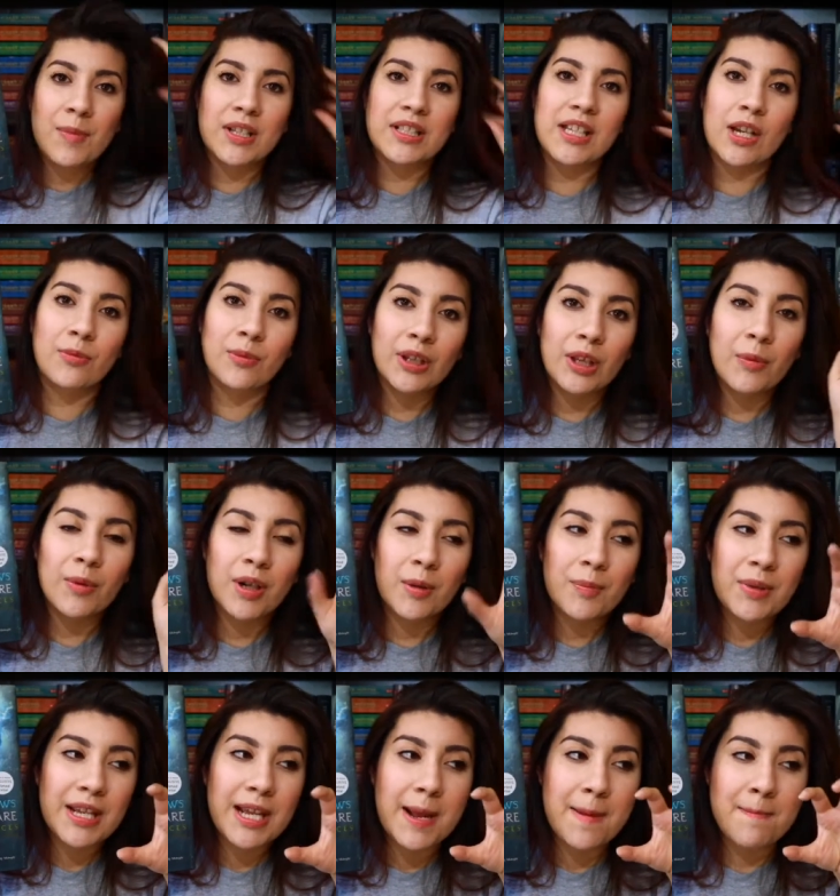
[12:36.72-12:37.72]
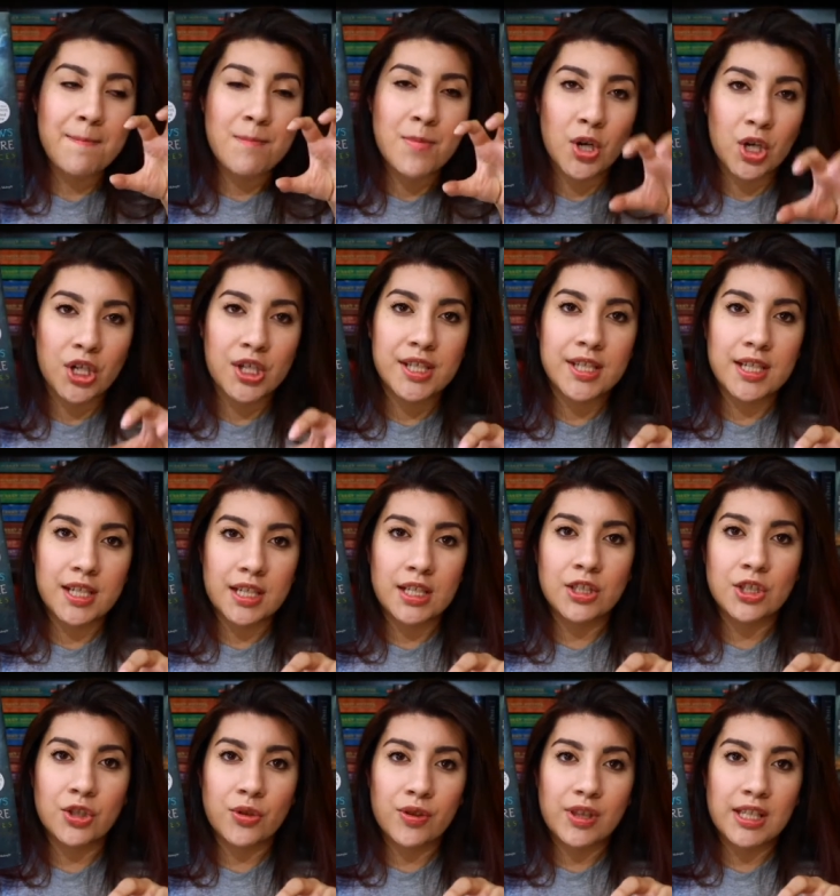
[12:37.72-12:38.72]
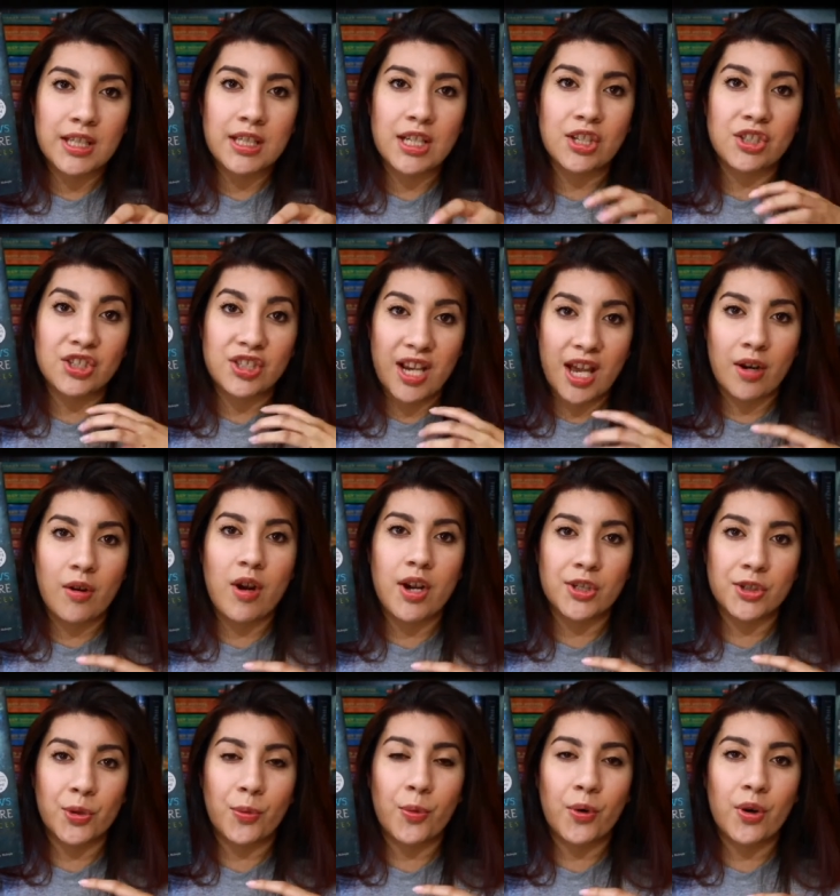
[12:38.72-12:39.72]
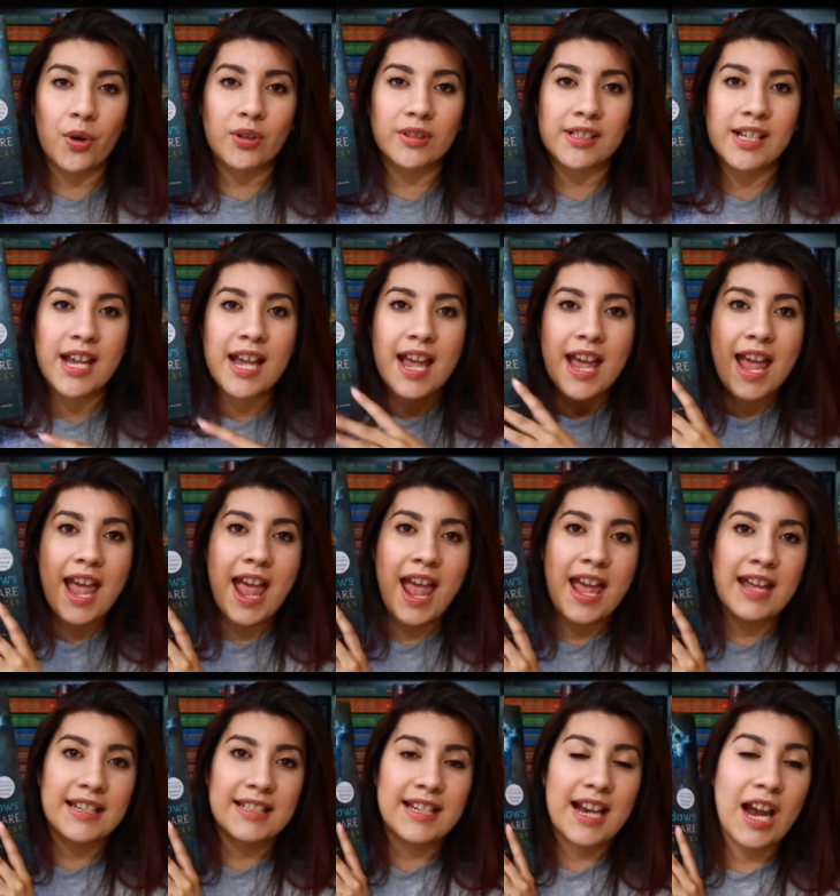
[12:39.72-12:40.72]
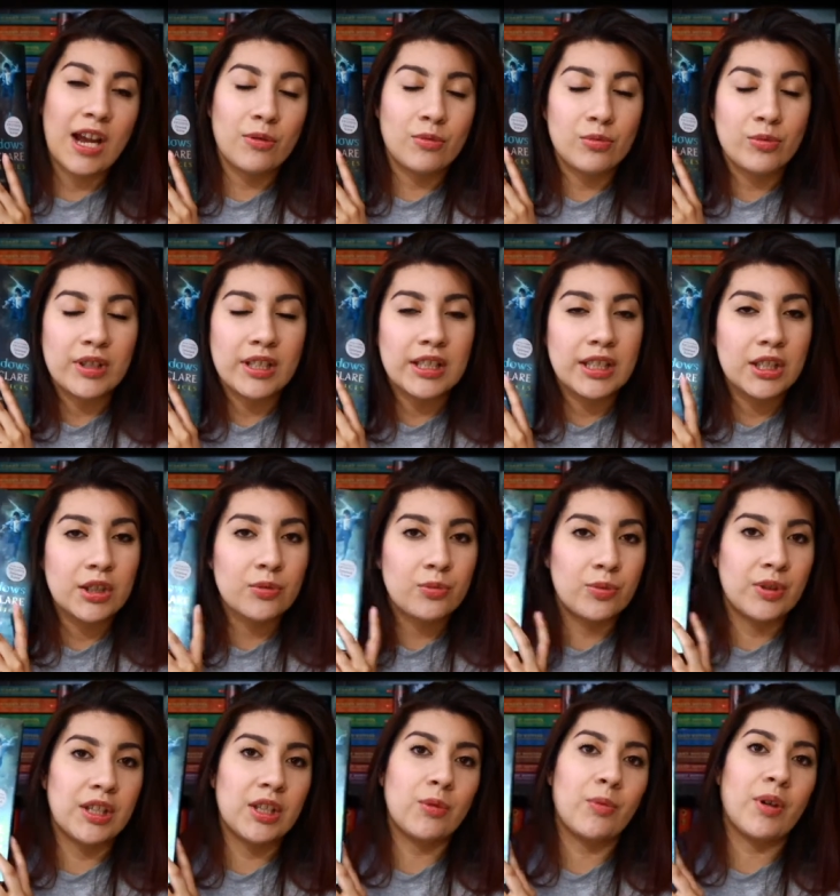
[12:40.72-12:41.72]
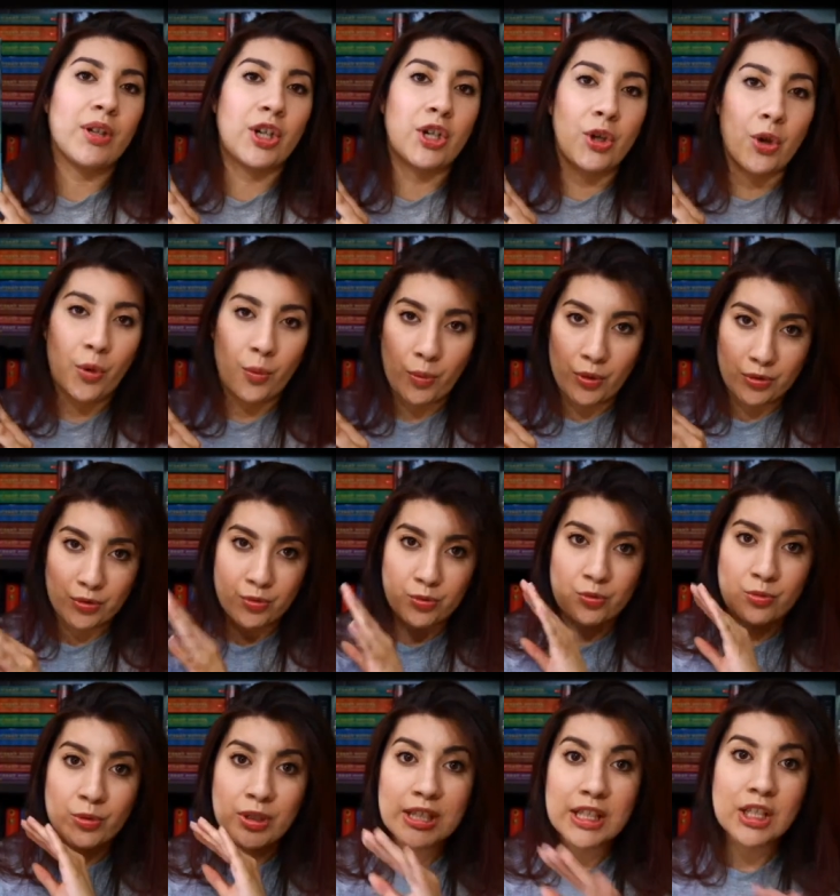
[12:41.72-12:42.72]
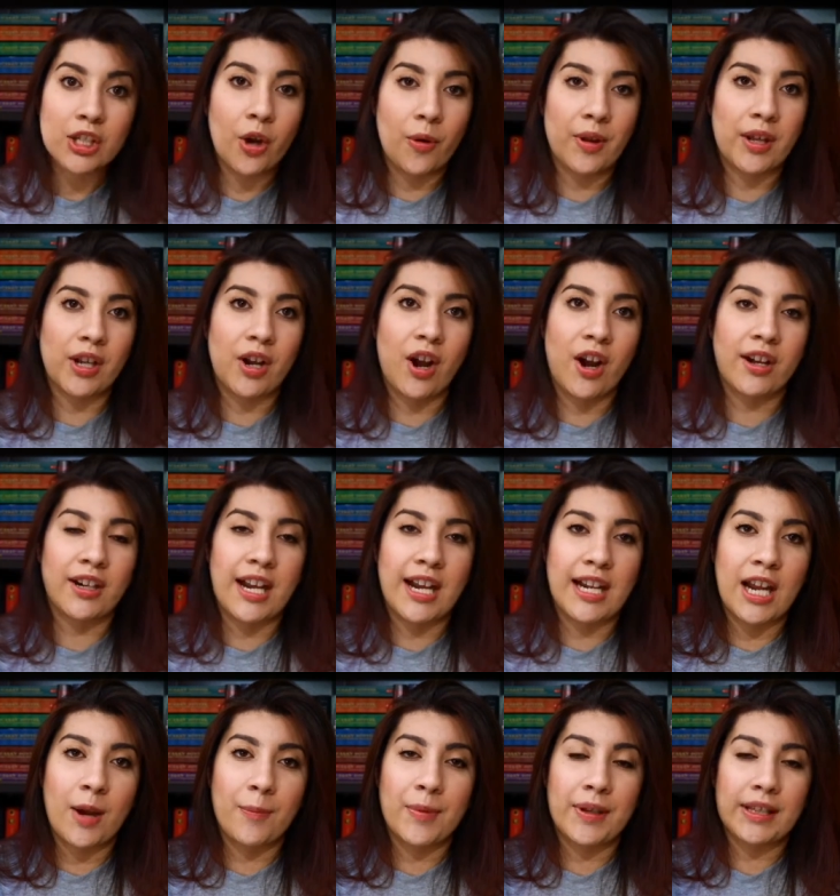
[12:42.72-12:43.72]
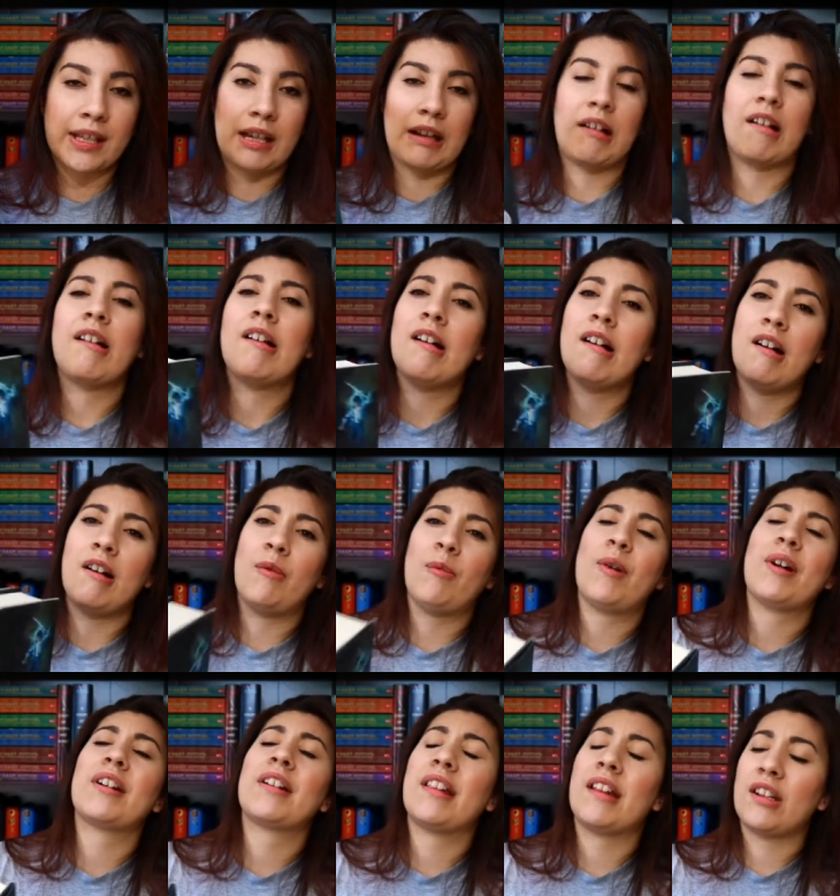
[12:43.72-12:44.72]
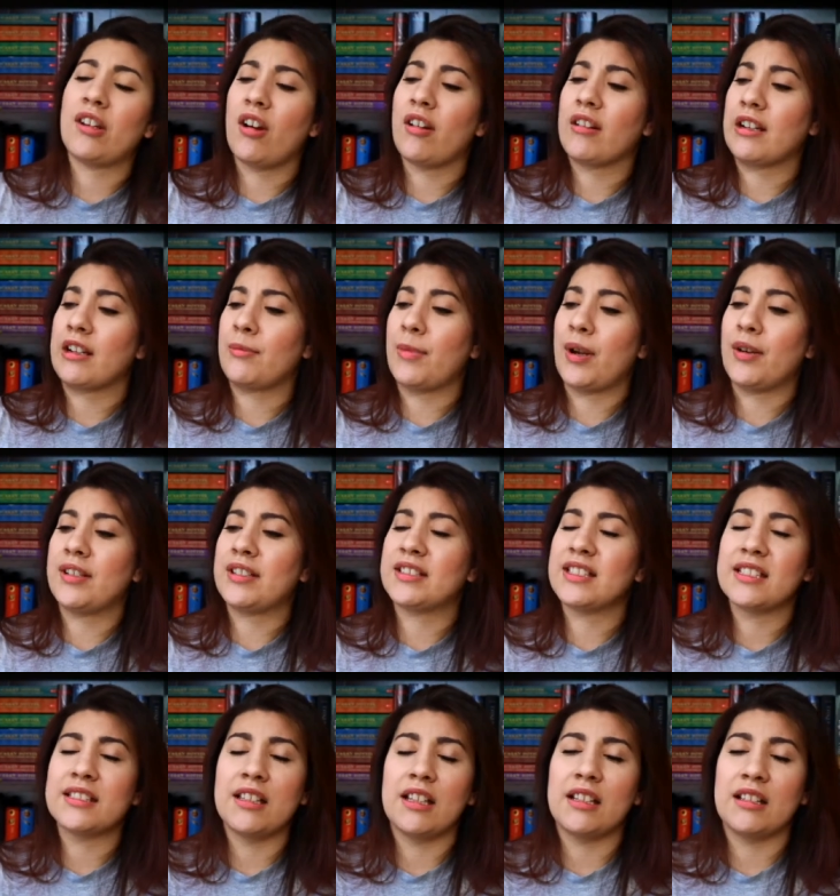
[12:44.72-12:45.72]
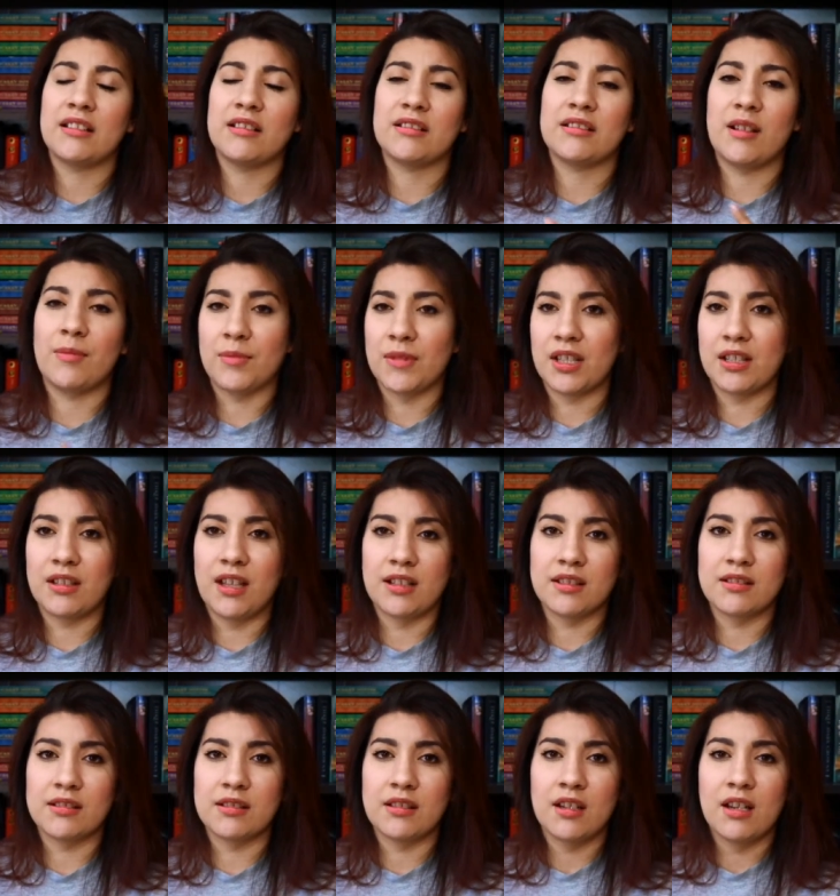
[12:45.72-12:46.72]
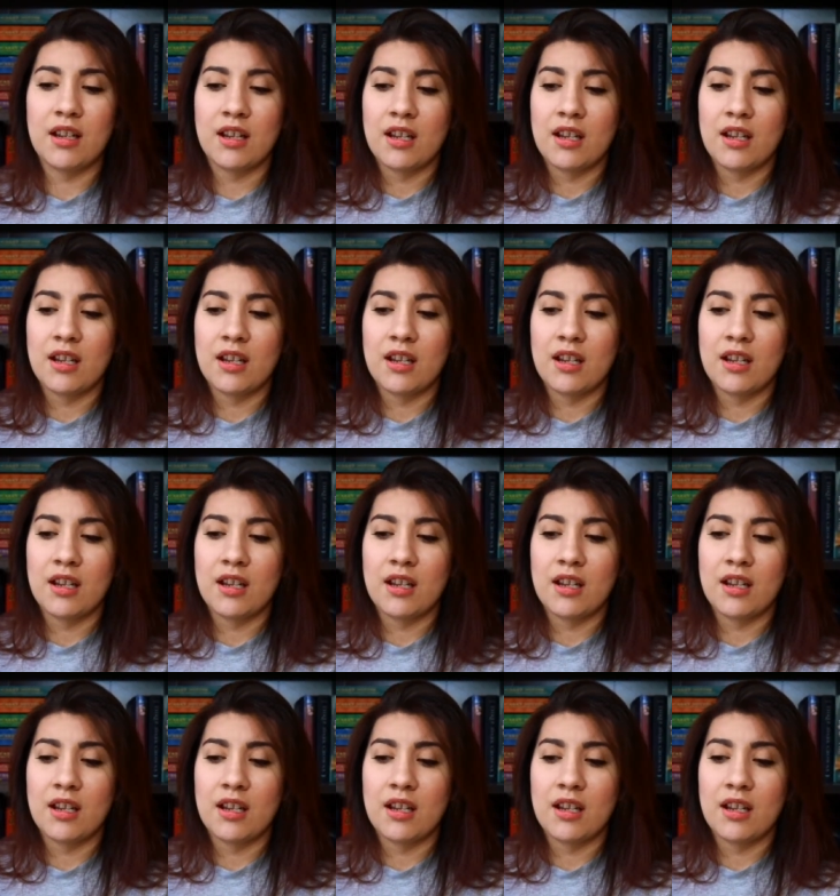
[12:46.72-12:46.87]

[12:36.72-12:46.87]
because I really wanna be immersed into the Shadowhunter world and I really, really wanna know what's really going on and not be like, huh, what are they talking about? Is this like something that's